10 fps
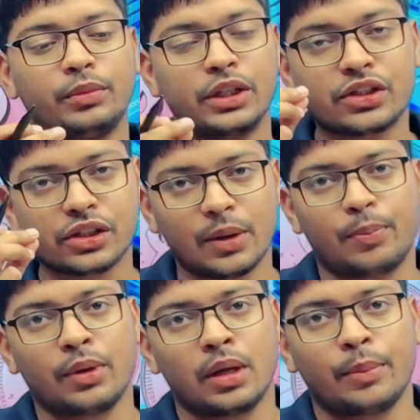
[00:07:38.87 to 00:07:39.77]

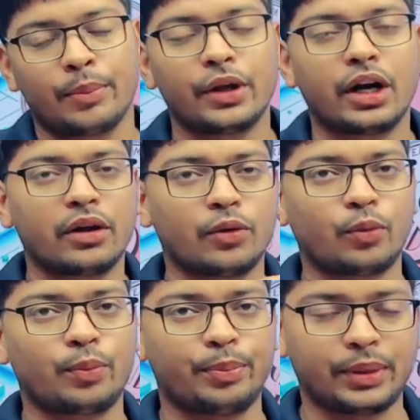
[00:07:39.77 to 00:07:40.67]
skip period
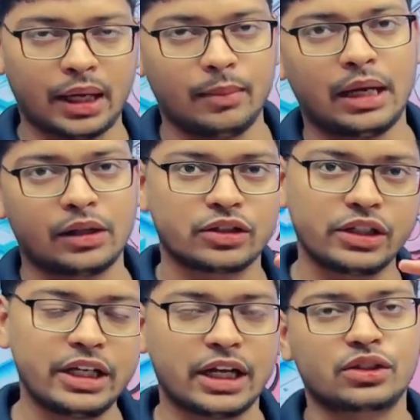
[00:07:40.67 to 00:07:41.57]
of time like
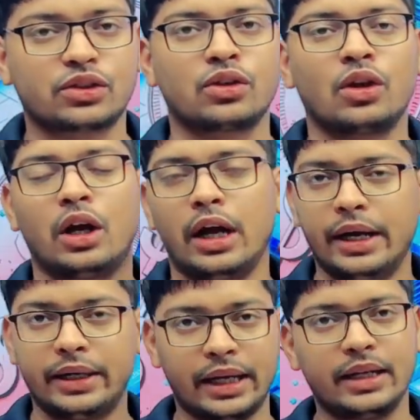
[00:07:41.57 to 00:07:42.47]
years
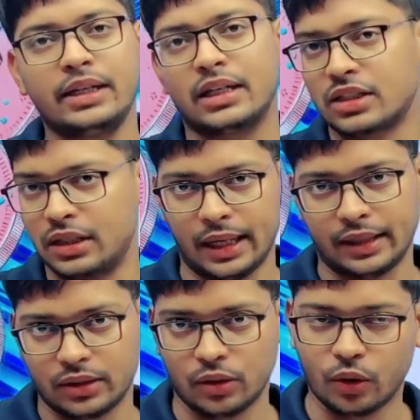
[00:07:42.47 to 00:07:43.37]
and 10 years,
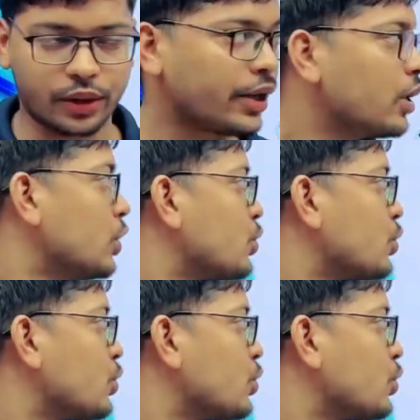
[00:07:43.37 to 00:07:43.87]
like, okay,